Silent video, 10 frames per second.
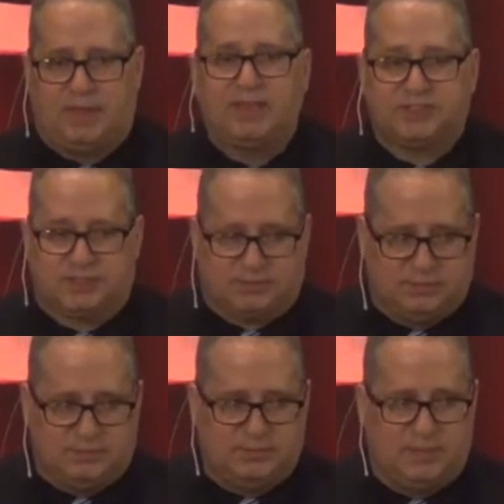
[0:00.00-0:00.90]

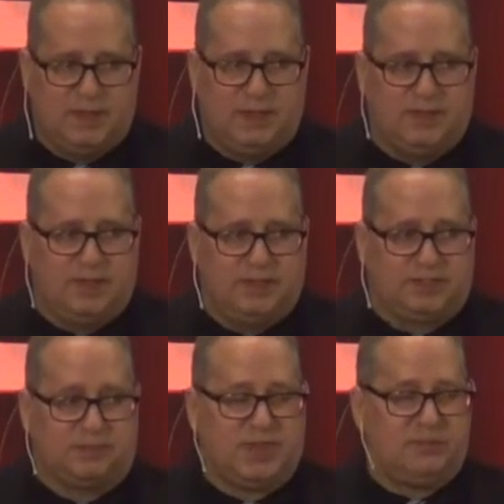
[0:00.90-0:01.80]
Listen.
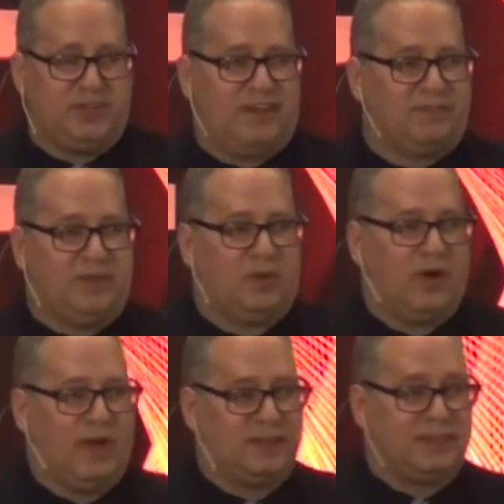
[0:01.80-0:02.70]
Sometimes you have to be
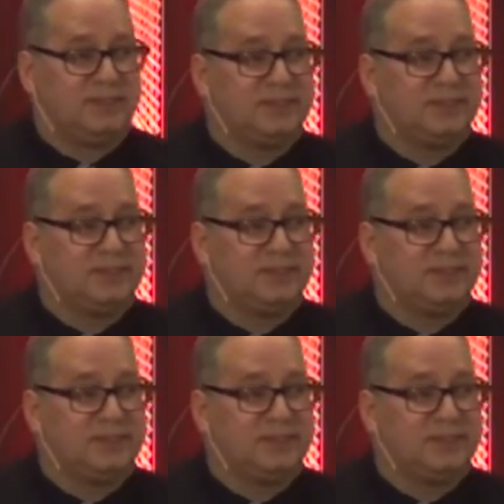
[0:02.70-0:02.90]
quiet and